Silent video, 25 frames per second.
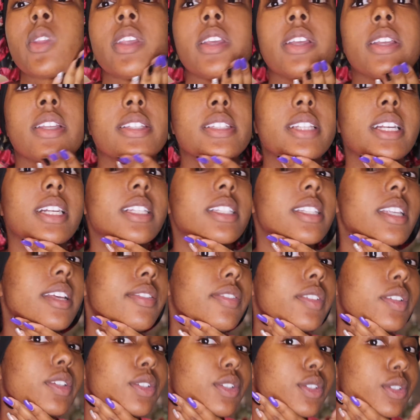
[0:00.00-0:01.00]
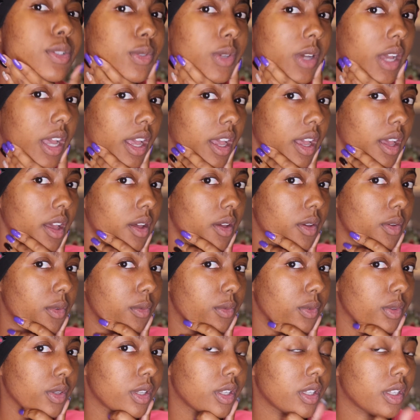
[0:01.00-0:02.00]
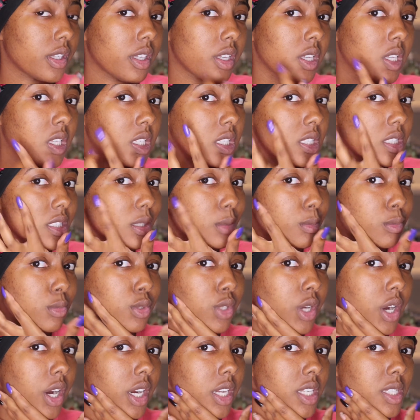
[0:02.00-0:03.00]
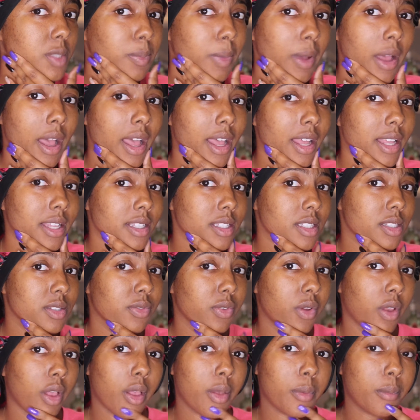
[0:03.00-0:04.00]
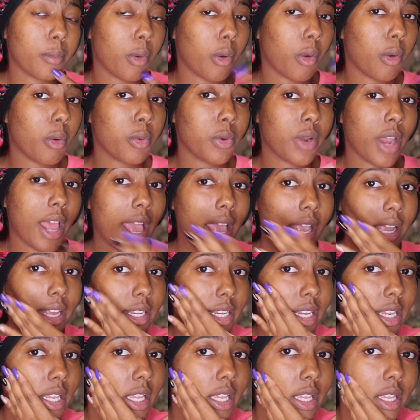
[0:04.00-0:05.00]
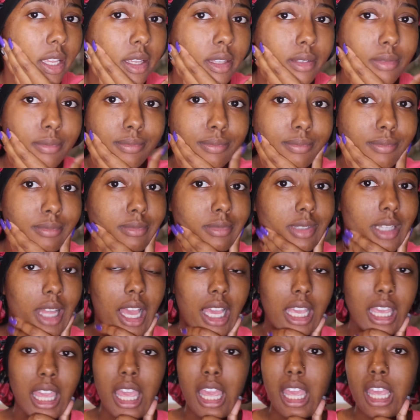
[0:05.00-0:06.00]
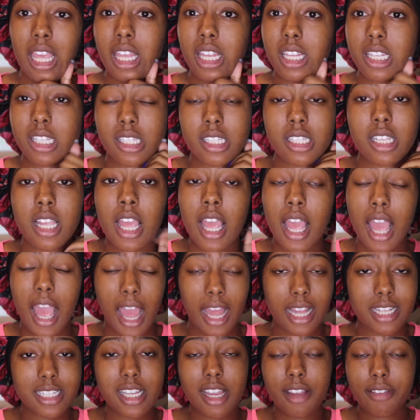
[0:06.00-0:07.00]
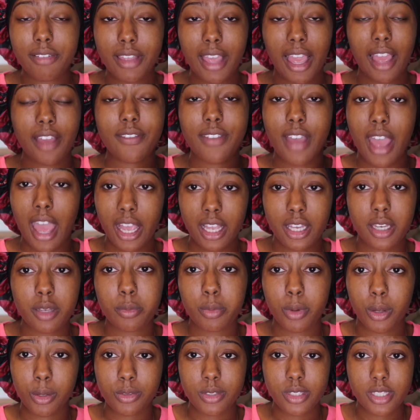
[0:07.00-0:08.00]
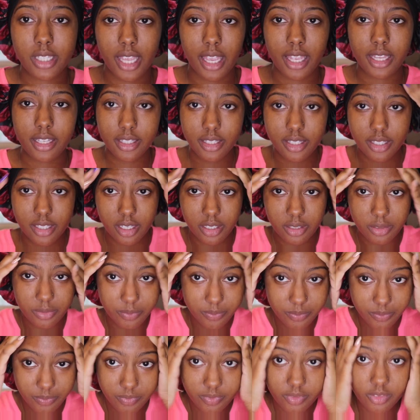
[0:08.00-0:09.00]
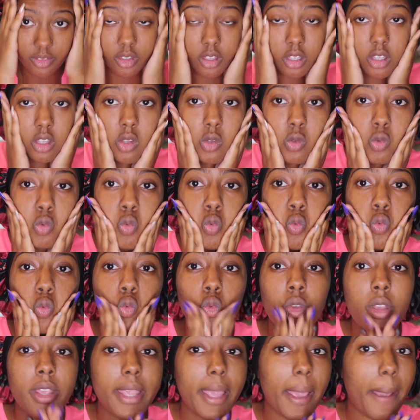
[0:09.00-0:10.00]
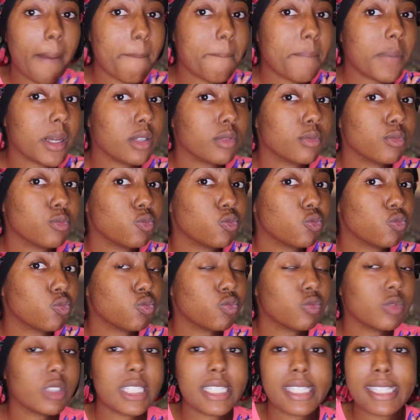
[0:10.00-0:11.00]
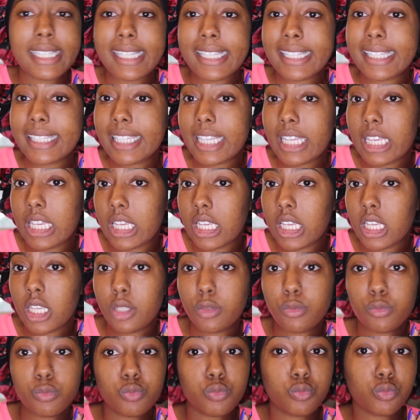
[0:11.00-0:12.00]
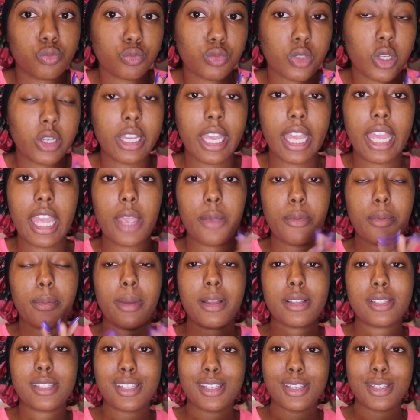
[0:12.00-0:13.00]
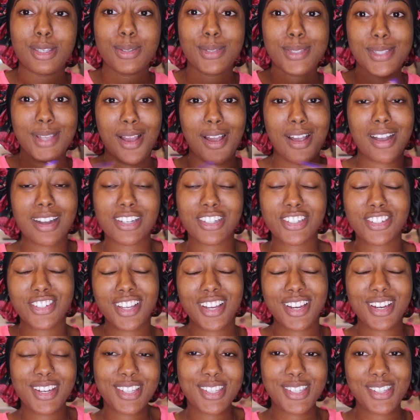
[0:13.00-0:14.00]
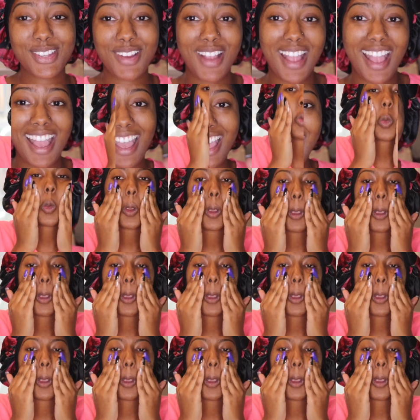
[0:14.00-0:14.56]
So I definitely do have some dark spots from old acne, blackheads. I definitely have acne prone skin, so yep, this is it. Okay, and we're about to use our sugar scrub.